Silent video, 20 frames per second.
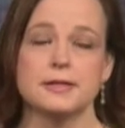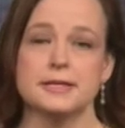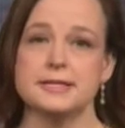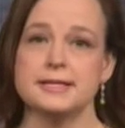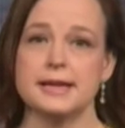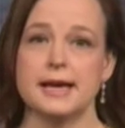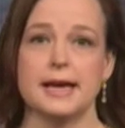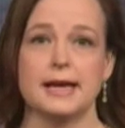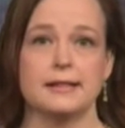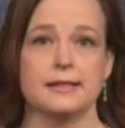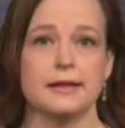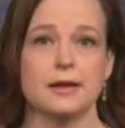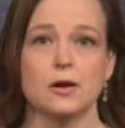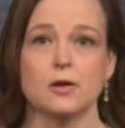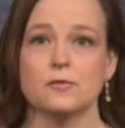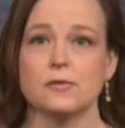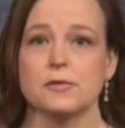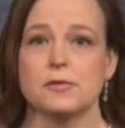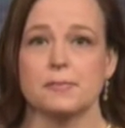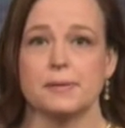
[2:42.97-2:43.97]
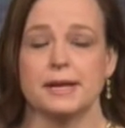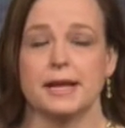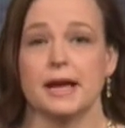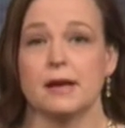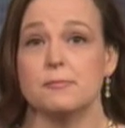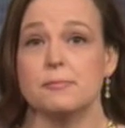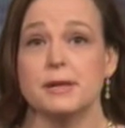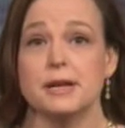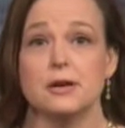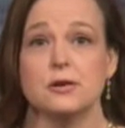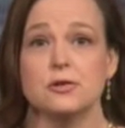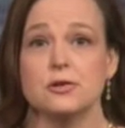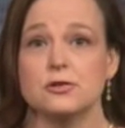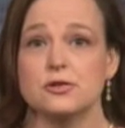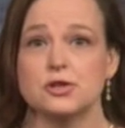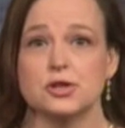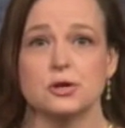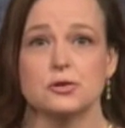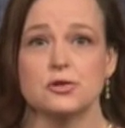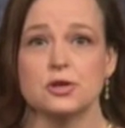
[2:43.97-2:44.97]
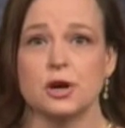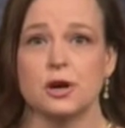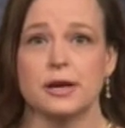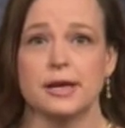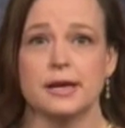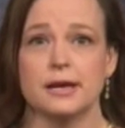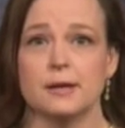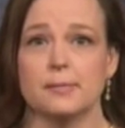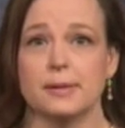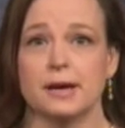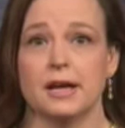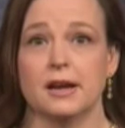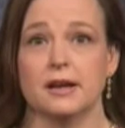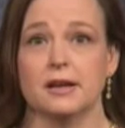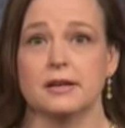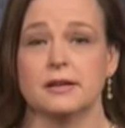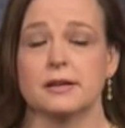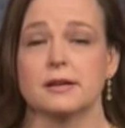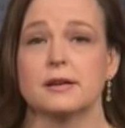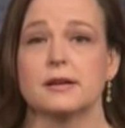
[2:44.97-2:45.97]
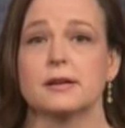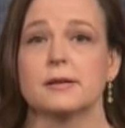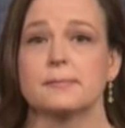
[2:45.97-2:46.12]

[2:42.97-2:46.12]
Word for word: the debt, the overspending. Well, I've been on your show talking about it.